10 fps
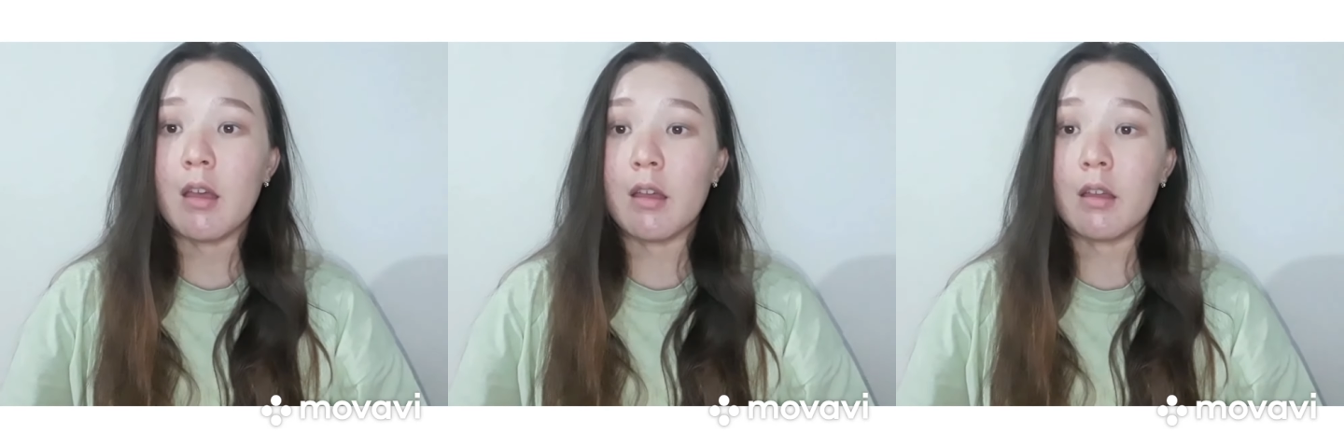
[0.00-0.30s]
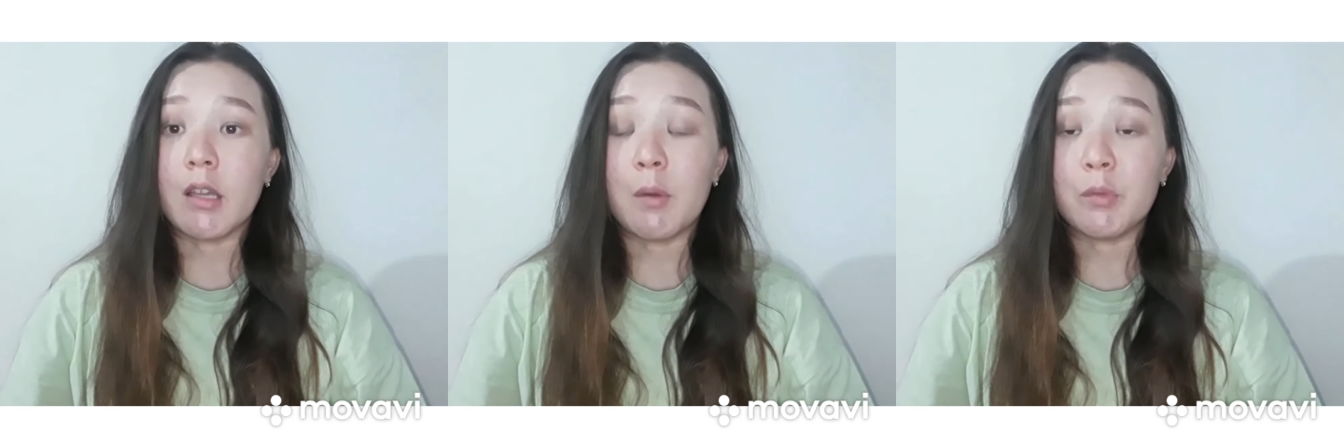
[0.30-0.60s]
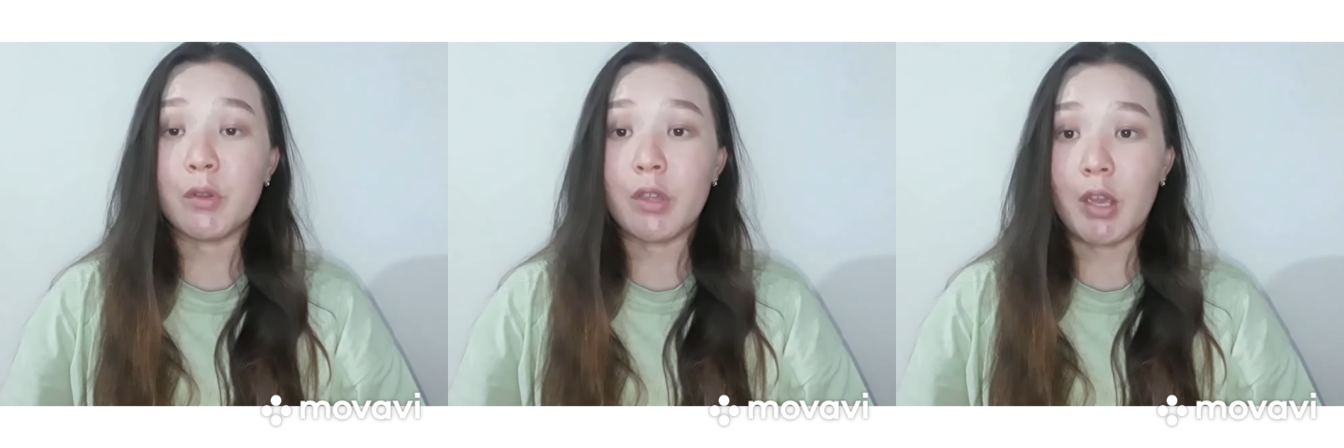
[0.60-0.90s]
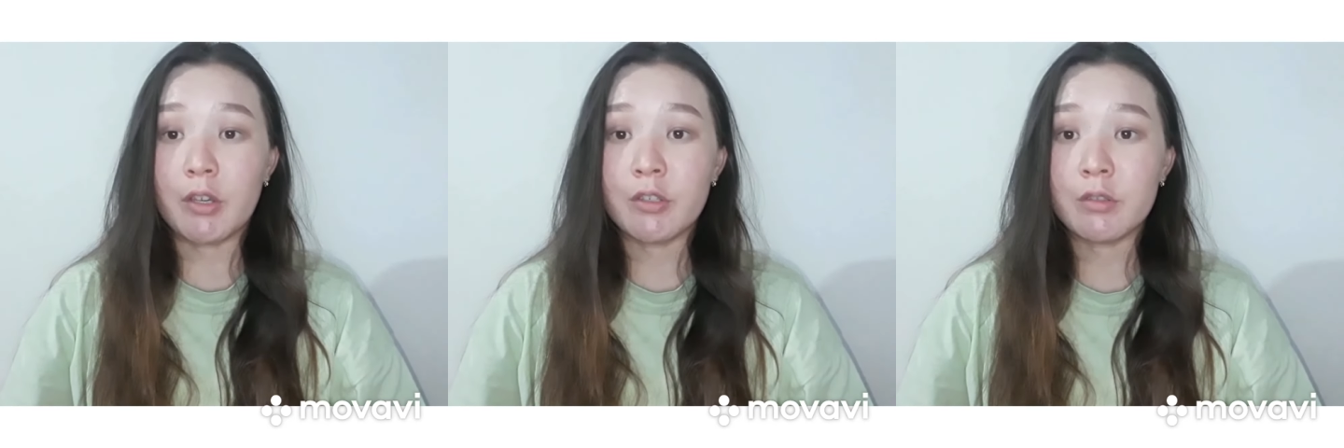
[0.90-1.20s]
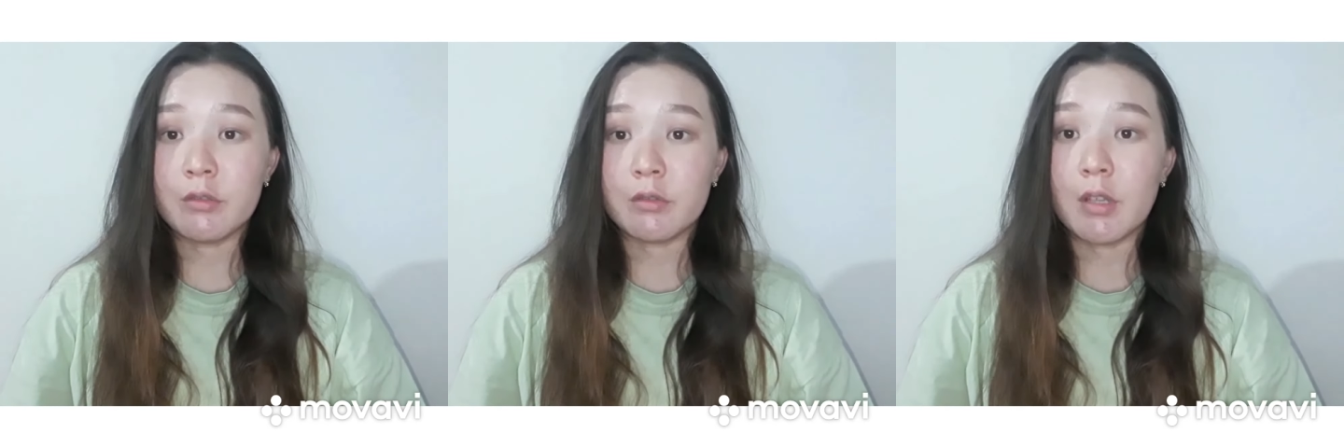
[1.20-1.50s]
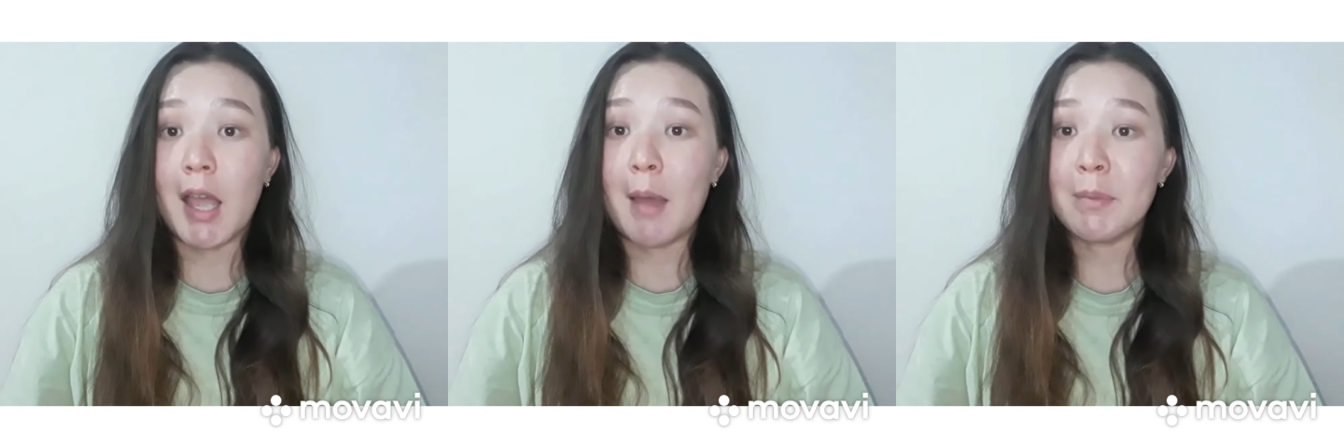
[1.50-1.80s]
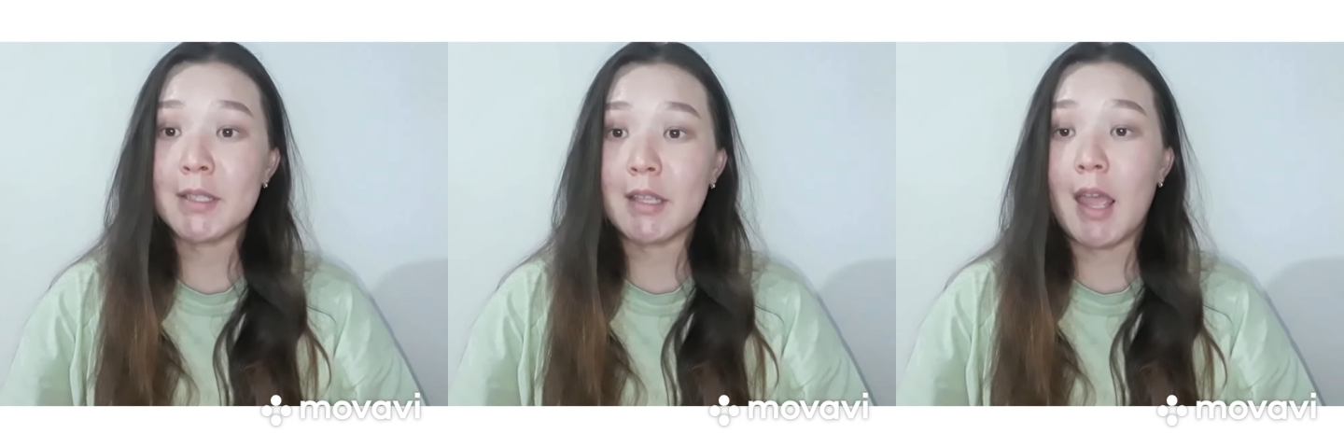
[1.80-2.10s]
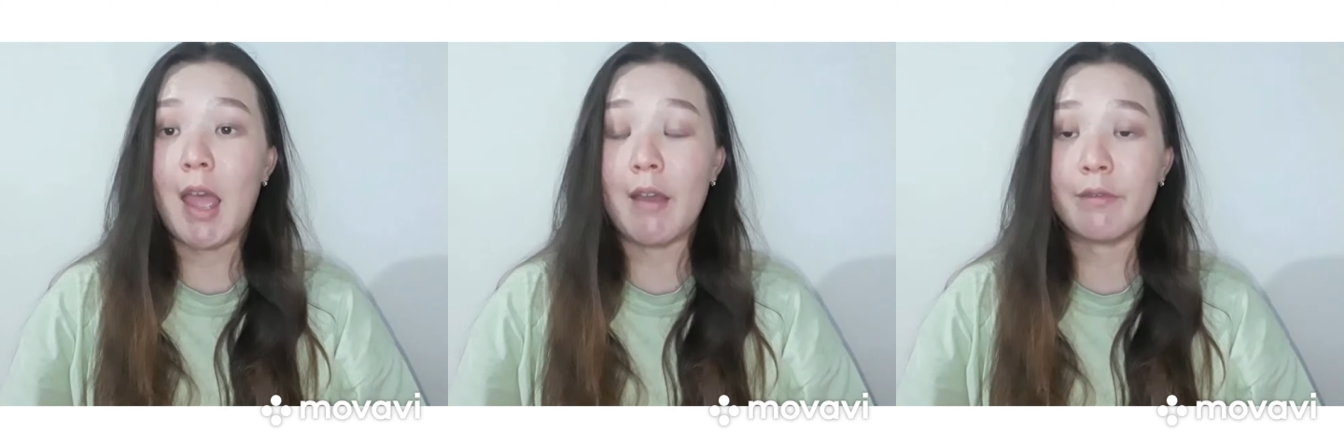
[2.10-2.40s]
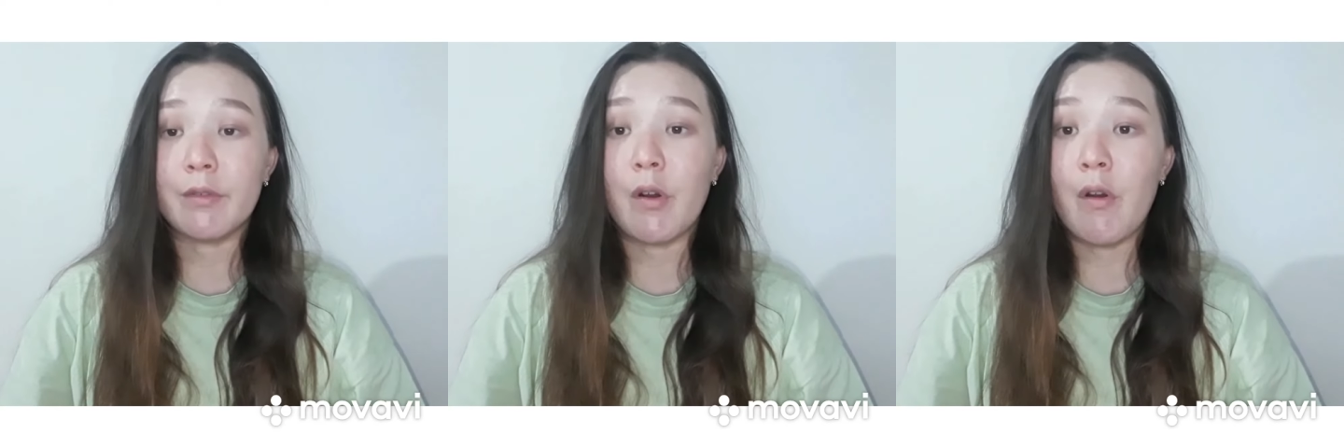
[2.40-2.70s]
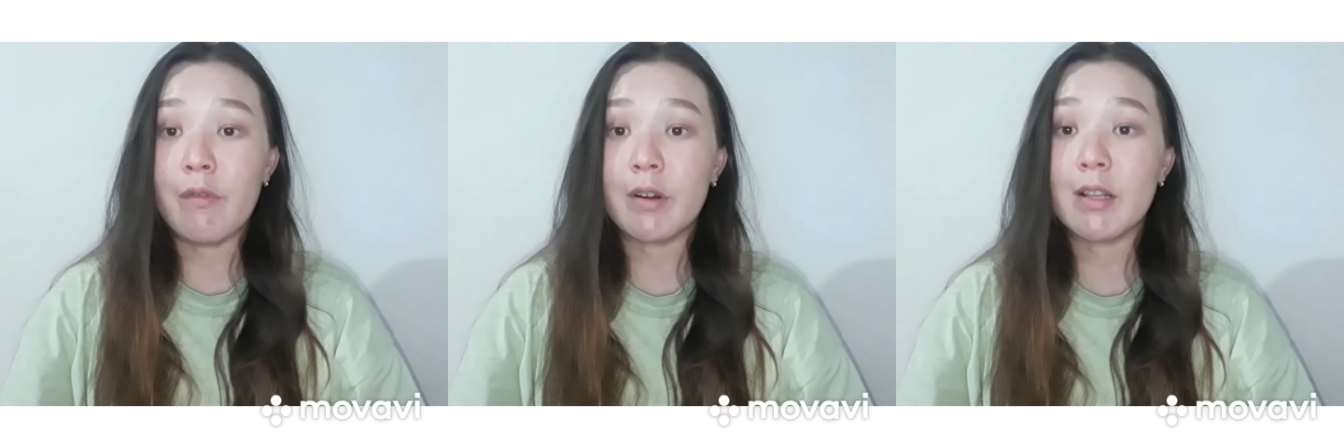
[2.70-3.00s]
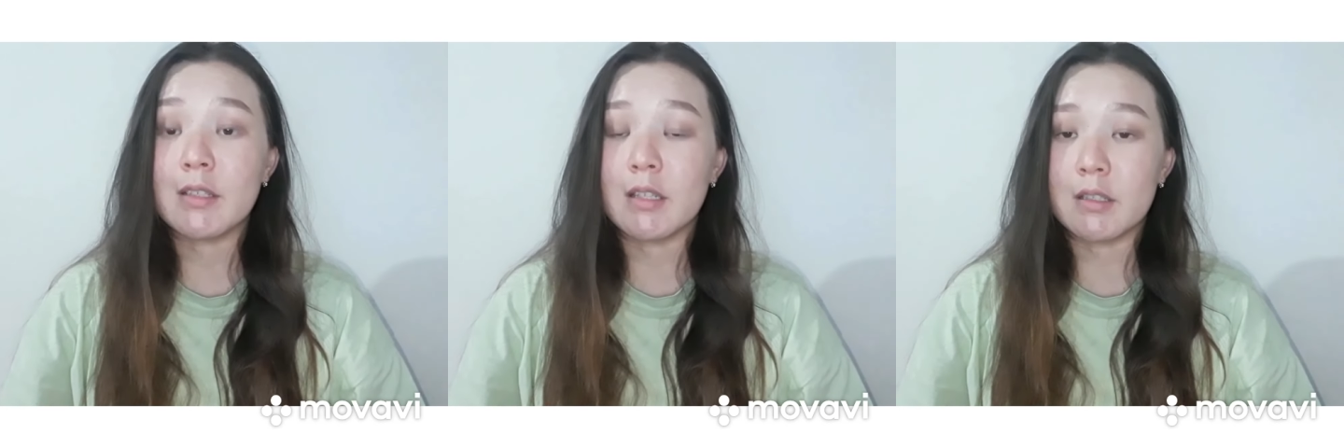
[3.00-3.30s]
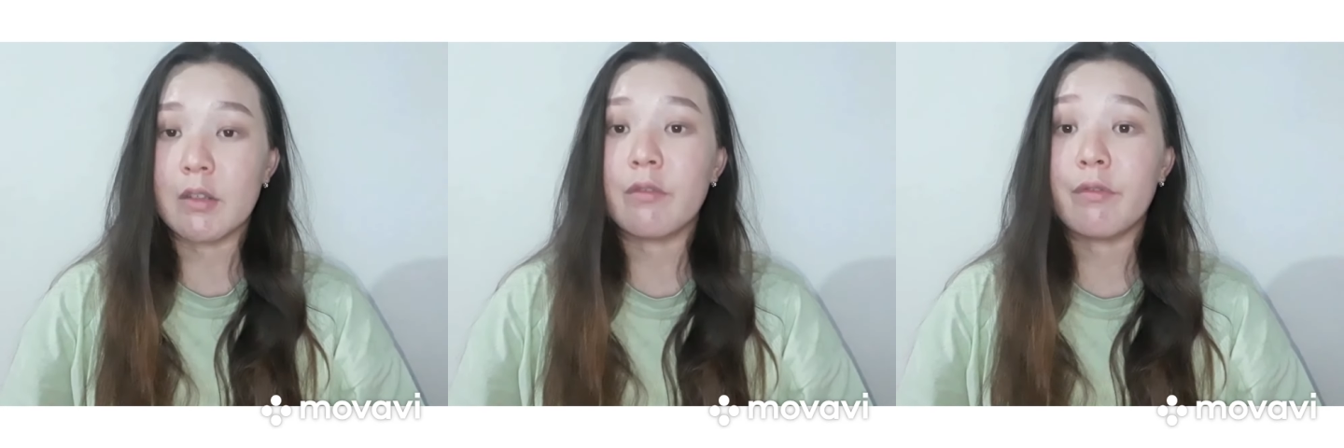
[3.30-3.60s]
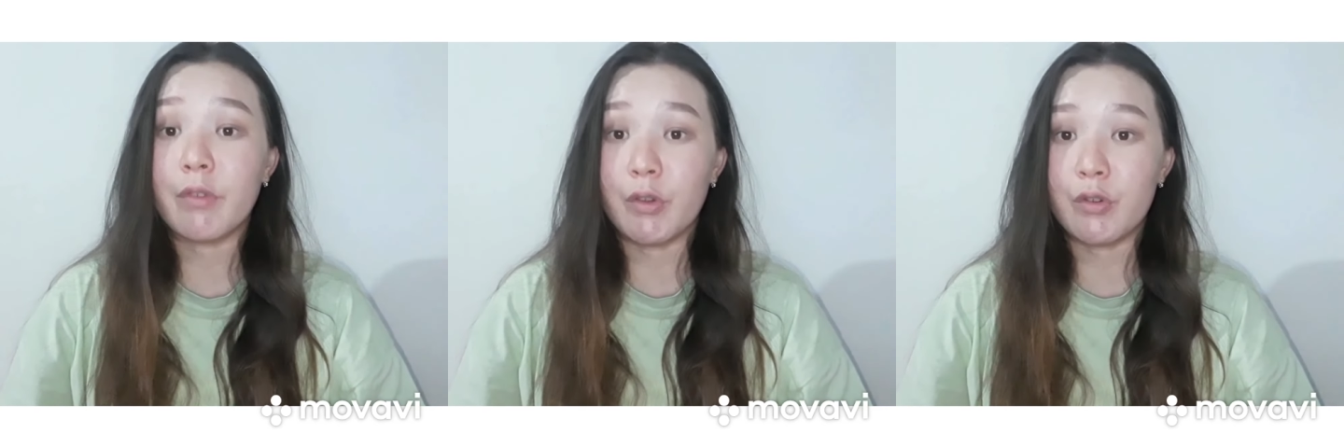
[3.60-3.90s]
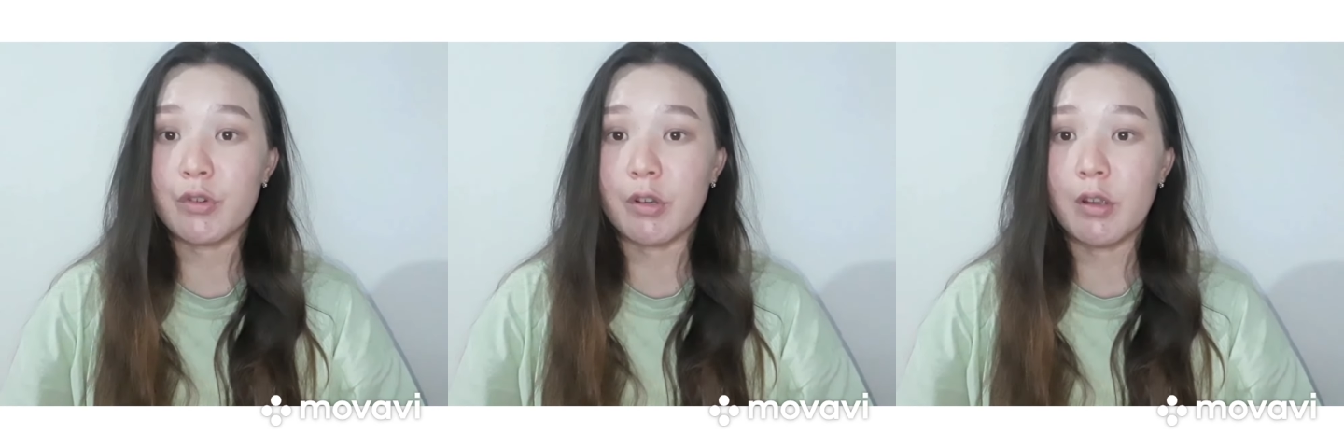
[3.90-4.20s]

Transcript: communication apps have offered this feature.